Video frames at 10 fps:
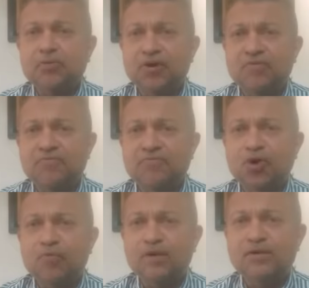going
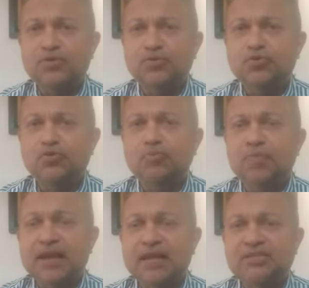forward to
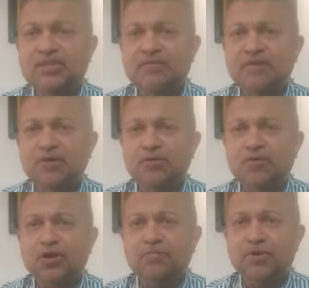manage our
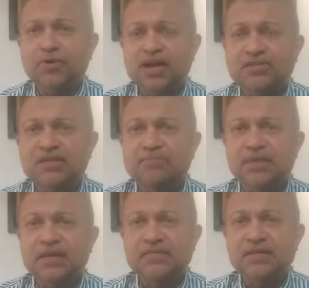overall production
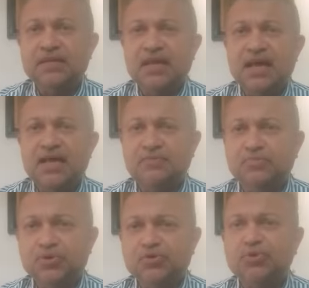base as
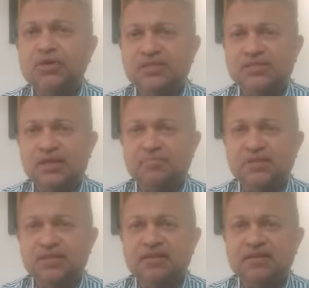opposed to consumption.